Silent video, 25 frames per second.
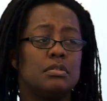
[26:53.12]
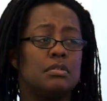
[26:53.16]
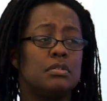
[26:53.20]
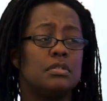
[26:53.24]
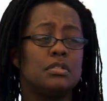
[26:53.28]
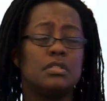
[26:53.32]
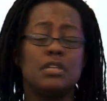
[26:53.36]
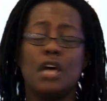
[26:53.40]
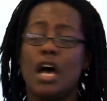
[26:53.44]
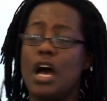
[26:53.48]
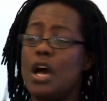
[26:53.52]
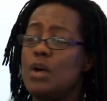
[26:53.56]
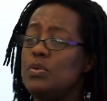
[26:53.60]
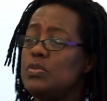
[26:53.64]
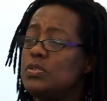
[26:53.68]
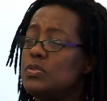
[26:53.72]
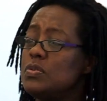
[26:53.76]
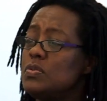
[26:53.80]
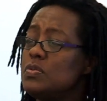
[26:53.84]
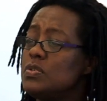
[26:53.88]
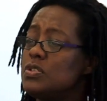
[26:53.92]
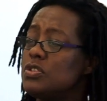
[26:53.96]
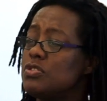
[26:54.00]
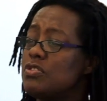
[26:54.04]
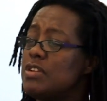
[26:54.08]

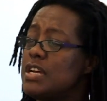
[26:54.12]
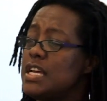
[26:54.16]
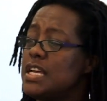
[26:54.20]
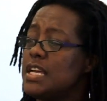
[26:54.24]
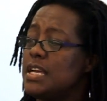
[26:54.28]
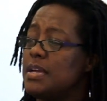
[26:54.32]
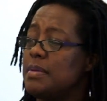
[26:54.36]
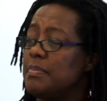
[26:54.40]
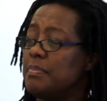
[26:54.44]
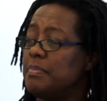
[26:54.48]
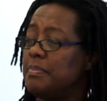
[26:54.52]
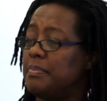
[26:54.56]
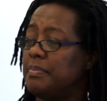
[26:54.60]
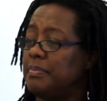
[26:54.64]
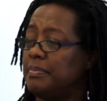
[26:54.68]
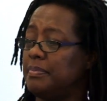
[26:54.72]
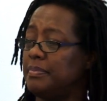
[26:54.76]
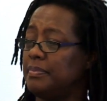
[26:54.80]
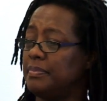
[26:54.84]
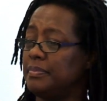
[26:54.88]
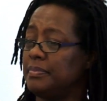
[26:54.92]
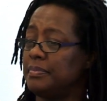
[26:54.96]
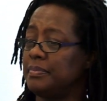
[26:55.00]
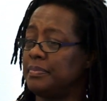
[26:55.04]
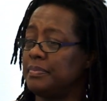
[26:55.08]
total dream.
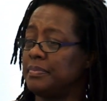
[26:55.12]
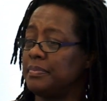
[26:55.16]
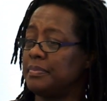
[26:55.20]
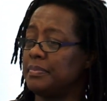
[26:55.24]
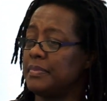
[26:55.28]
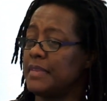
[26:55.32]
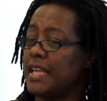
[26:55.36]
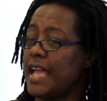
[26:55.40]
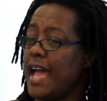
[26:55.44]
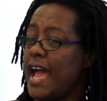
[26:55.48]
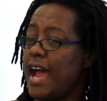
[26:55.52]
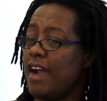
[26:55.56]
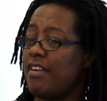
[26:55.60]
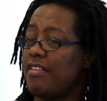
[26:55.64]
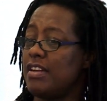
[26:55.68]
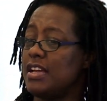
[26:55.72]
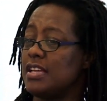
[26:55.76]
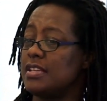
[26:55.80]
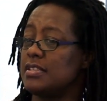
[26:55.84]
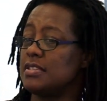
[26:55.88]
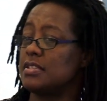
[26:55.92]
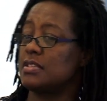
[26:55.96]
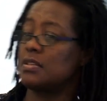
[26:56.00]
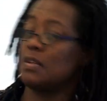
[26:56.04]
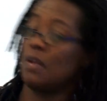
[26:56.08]

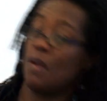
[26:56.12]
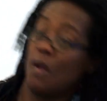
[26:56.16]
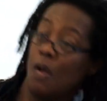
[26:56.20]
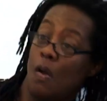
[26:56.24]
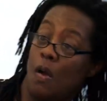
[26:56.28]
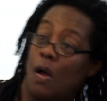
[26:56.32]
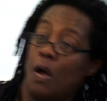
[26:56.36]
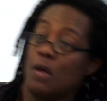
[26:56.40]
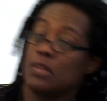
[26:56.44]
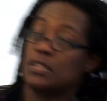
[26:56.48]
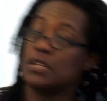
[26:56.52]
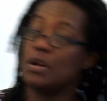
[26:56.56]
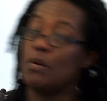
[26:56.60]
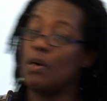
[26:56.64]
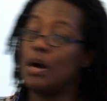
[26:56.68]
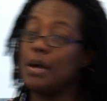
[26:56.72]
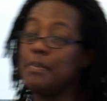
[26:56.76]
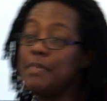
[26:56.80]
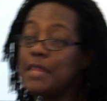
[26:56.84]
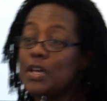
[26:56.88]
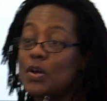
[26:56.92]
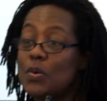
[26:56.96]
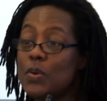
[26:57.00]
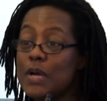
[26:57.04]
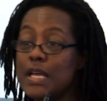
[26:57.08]
Caris, so
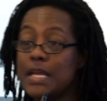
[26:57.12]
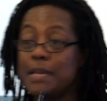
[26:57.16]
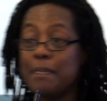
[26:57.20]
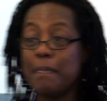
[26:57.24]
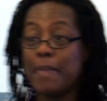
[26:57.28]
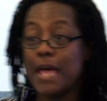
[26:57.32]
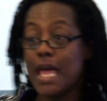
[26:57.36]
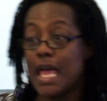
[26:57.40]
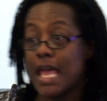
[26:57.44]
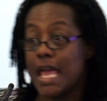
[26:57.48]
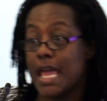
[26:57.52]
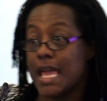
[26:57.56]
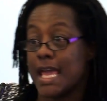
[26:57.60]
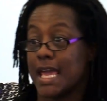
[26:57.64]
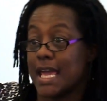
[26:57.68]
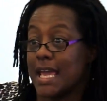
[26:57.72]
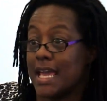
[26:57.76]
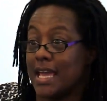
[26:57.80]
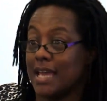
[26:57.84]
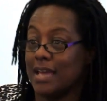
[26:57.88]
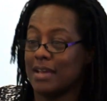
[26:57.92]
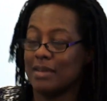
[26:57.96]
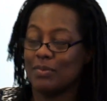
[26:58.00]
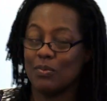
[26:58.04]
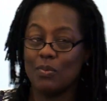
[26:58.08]
I'm the queen
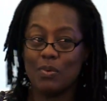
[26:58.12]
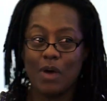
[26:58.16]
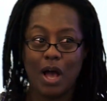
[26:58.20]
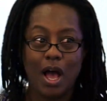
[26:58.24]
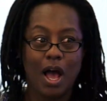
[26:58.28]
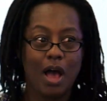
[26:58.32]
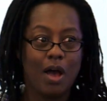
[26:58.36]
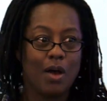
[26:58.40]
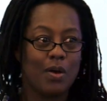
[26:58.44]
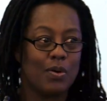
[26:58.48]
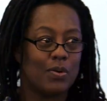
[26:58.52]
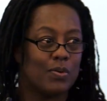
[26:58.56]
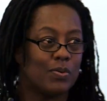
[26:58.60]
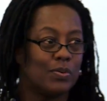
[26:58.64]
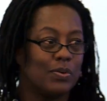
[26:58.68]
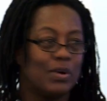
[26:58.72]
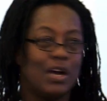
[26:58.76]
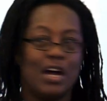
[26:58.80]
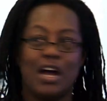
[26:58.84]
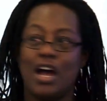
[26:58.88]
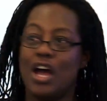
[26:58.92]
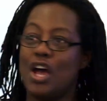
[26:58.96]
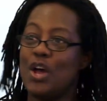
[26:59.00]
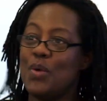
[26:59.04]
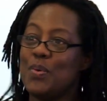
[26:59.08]
bee. Whoa,
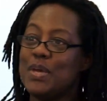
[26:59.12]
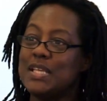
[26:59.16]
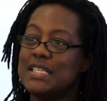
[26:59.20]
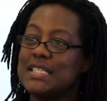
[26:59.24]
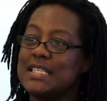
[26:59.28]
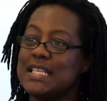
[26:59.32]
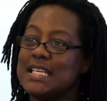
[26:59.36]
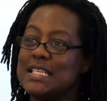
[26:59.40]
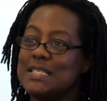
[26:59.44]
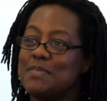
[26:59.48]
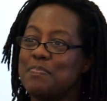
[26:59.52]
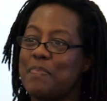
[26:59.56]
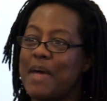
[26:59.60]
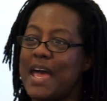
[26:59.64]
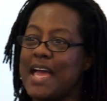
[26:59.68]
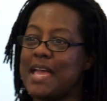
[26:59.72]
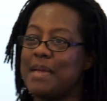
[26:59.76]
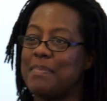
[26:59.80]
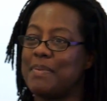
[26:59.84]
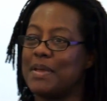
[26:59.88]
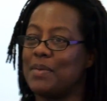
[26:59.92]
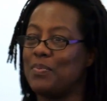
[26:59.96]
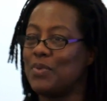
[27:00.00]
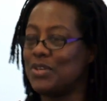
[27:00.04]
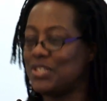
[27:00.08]
who is this
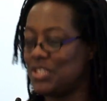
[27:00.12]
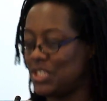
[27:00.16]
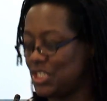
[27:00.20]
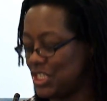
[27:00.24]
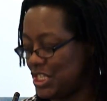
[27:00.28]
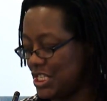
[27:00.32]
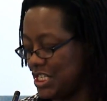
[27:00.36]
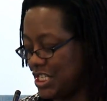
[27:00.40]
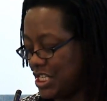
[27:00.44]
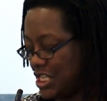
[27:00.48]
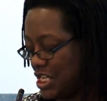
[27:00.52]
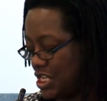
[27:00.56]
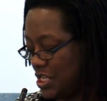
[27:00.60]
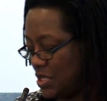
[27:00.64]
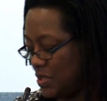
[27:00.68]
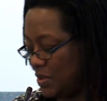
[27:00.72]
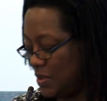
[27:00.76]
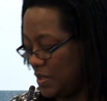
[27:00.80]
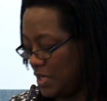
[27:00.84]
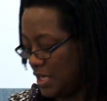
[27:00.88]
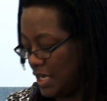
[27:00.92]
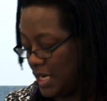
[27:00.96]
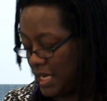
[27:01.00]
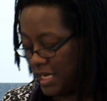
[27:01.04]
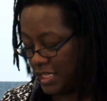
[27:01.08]
baby? What does she do?
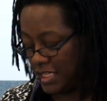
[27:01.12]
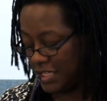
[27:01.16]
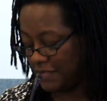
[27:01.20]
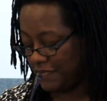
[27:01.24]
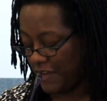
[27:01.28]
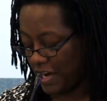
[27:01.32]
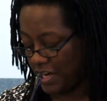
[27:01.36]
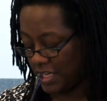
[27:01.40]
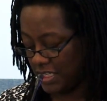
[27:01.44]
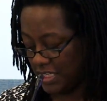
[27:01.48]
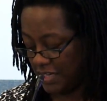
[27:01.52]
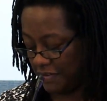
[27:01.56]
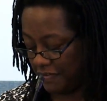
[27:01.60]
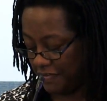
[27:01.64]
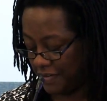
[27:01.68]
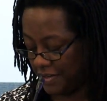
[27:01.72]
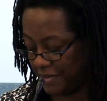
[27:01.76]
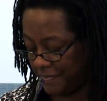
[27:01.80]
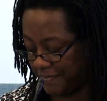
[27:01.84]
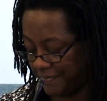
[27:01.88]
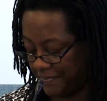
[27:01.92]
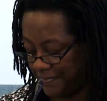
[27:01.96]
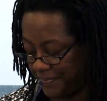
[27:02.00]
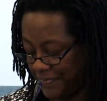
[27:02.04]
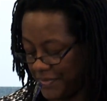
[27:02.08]
She's very
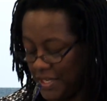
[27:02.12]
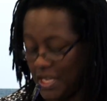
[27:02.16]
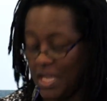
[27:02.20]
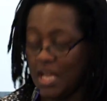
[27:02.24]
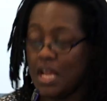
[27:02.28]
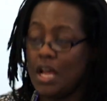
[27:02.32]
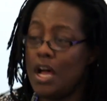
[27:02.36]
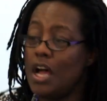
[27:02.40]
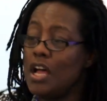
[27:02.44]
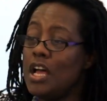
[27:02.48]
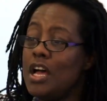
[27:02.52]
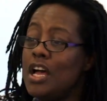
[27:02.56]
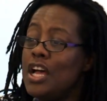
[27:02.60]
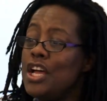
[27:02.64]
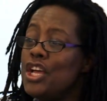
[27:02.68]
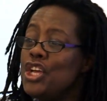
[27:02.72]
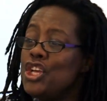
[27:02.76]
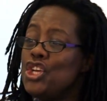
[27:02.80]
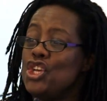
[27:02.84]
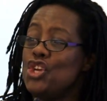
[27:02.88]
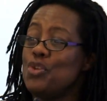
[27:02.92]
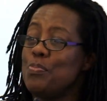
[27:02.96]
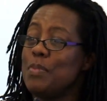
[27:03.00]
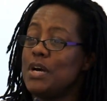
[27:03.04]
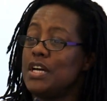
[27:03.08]
different.
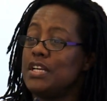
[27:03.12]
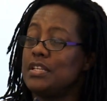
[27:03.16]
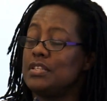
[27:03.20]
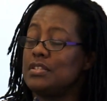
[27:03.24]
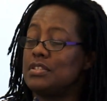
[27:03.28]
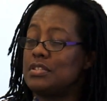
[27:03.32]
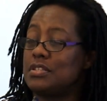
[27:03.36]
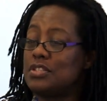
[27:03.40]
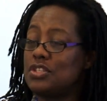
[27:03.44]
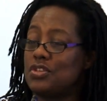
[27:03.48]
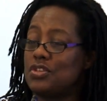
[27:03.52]
You might